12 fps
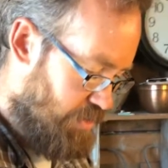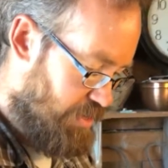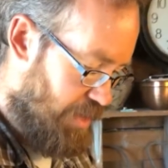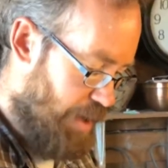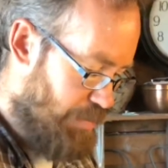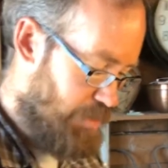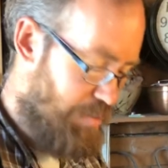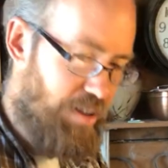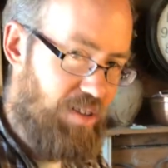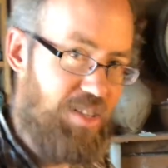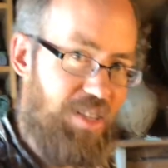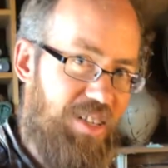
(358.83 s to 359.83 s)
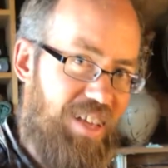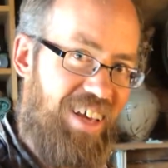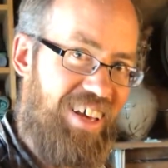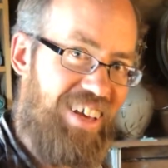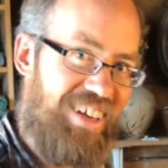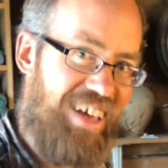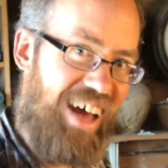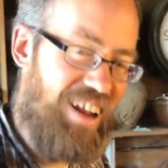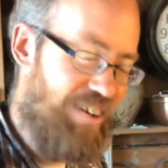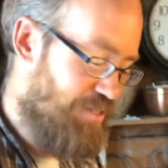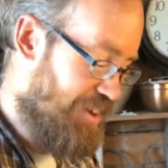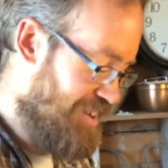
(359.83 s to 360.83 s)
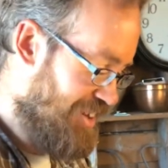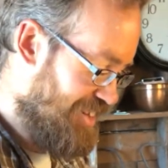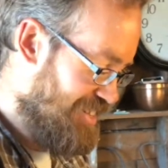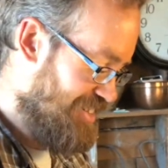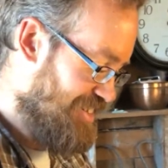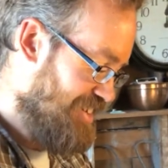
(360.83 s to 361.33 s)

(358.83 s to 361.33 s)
Just cabbage pickles is kind of what it is.